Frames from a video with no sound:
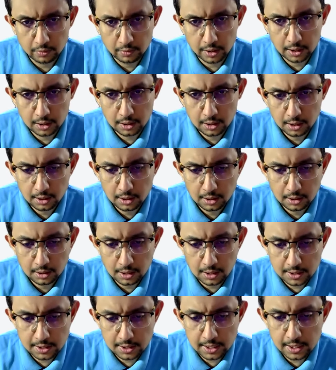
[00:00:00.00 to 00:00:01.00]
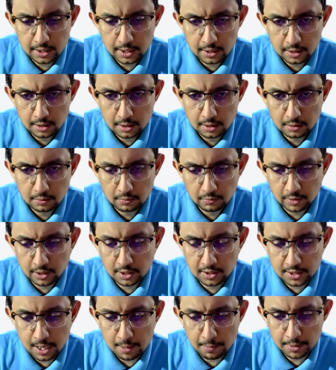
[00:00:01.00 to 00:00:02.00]
Okay. Let's see
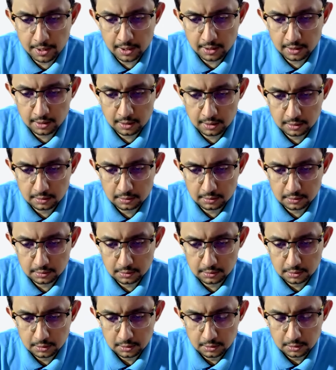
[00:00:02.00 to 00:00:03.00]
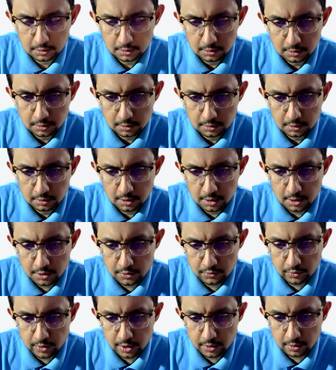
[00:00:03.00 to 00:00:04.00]
what's happening.
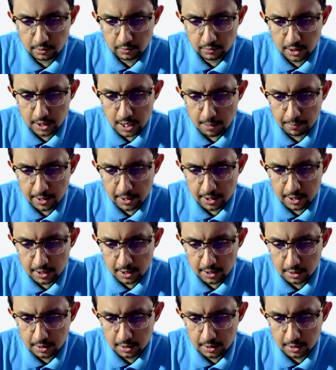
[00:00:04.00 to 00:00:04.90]
Here's what happened.